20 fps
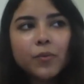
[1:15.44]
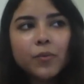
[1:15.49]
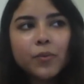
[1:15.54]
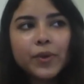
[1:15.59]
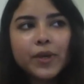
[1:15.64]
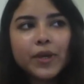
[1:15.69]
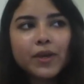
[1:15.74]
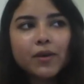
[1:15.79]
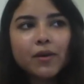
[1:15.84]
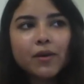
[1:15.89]

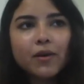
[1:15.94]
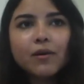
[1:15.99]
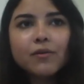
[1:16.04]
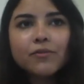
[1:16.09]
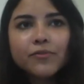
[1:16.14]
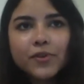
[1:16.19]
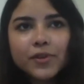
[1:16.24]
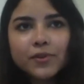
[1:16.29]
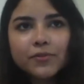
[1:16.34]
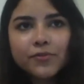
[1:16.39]
we
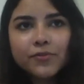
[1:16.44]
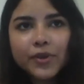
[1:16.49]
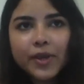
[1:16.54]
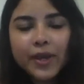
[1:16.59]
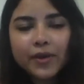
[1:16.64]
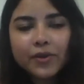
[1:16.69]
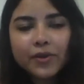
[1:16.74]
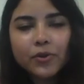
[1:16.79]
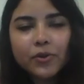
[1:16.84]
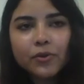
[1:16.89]
often
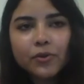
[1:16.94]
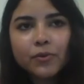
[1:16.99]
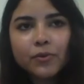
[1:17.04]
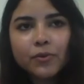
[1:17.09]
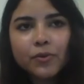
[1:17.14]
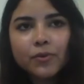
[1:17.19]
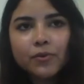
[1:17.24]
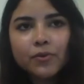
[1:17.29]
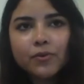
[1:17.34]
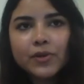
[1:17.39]
forget
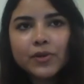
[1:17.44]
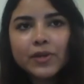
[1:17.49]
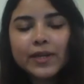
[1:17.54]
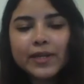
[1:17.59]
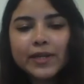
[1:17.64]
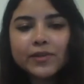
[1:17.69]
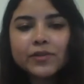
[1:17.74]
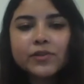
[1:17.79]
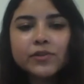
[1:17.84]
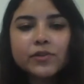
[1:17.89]
to, you know,
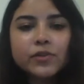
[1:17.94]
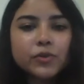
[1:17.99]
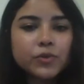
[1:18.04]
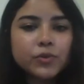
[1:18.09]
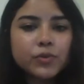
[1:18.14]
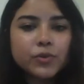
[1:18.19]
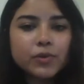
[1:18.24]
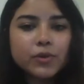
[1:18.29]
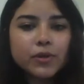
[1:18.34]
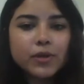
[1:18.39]
relate it
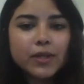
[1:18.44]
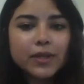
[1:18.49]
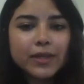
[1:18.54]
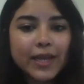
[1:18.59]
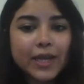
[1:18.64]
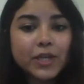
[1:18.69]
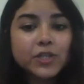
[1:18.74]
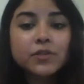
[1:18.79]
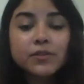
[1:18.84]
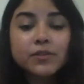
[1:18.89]
to
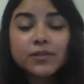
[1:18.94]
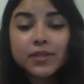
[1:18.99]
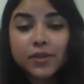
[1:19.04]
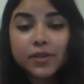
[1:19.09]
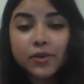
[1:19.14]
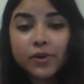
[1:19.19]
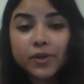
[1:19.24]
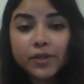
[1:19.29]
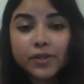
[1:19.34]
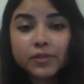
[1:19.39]
national
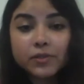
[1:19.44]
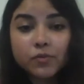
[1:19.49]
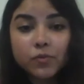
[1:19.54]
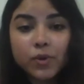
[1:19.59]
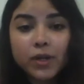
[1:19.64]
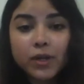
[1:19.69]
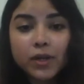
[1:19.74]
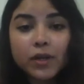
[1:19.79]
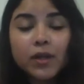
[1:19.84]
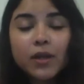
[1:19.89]
security as
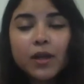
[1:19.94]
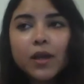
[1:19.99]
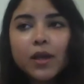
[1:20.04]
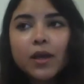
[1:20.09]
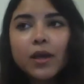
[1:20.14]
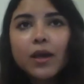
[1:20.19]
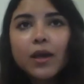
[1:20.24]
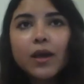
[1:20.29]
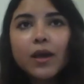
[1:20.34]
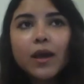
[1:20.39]
well.
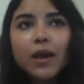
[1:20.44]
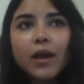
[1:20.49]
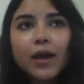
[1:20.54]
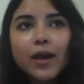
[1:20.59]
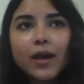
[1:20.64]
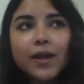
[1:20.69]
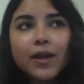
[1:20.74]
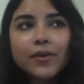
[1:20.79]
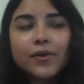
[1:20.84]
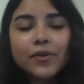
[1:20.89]

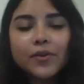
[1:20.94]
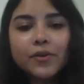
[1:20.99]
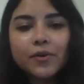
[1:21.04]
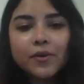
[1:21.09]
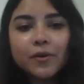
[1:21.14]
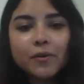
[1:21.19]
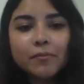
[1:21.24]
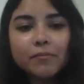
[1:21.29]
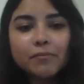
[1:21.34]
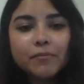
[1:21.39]
And
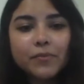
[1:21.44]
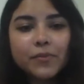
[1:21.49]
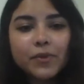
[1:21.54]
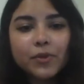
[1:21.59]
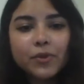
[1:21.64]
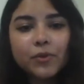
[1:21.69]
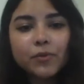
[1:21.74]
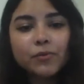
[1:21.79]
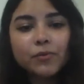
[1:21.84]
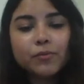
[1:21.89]

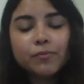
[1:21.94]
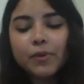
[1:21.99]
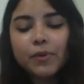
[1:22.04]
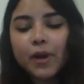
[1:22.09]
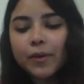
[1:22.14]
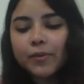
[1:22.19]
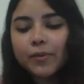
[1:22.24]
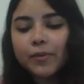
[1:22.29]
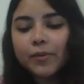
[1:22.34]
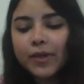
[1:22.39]

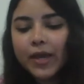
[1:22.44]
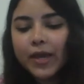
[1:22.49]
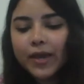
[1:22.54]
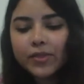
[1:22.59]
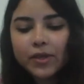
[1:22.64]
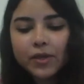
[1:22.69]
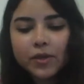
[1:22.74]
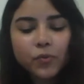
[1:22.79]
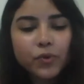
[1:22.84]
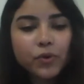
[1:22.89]
I
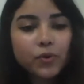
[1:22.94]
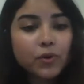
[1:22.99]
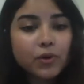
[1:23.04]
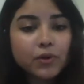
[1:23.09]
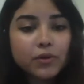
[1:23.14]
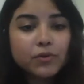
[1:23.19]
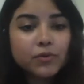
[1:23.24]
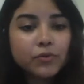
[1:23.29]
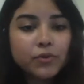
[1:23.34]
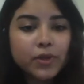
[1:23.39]
think we
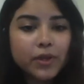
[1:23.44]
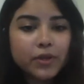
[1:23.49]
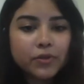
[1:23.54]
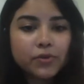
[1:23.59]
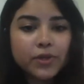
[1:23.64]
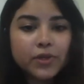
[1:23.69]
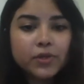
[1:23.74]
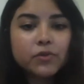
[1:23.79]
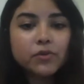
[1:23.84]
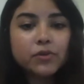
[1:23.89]
all know that, you
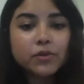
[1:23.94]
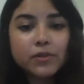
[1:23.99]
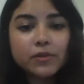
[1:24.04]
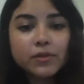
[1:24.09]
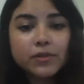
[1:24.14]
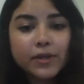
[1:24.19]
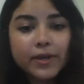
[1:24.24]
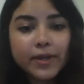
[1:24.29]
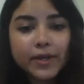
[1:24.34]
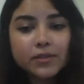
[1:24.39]
know,
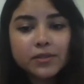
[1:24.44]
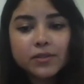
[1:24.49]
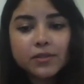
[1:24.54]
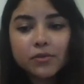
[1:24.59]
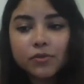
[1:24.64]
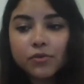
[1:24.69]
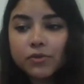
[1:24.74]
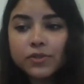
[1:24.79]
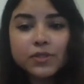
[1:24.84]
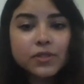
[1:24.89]
internal threats
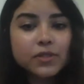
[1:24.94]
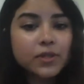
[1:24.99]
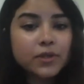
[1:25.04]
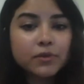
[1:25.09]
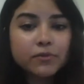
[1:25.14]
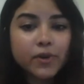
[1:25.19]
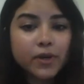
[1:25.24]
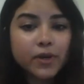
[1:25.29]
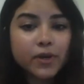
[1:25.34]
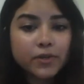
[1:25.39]
or a state
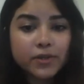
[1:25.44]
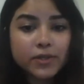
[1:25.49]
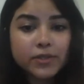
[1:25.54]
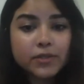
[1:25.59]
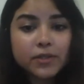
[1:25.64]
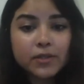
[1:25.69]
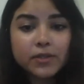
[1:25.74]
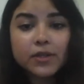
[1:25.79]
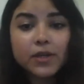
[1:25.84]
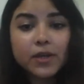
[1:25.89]
of
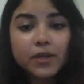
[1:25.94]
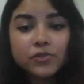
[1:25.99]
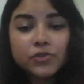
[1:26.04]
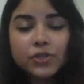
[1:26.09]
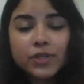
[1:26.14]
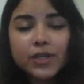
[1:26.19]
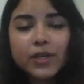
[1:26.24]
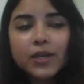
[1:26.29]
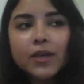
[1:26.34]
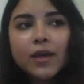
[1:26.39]
unrest in a
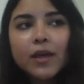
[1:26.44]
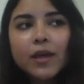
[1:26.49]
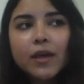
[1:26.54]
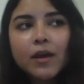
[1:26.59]
country